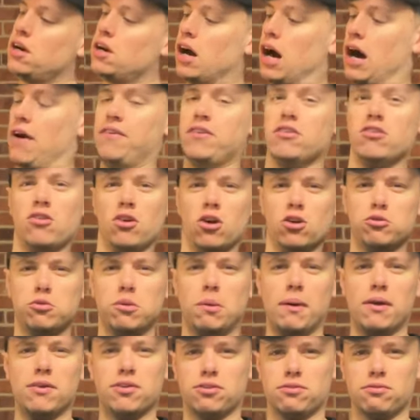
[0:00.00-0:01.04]
Uh, these cost me
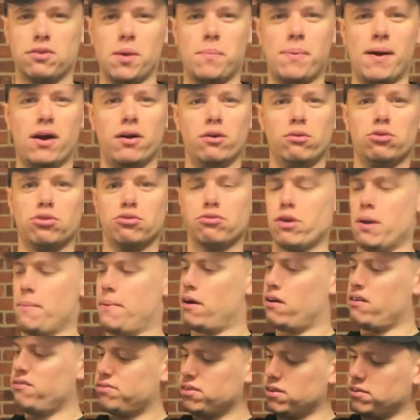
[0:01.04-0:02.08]
about £3,
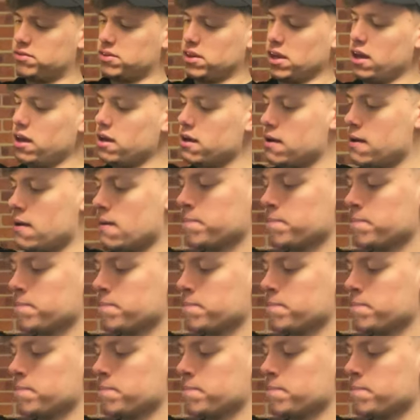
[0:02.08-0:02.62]
£3.50.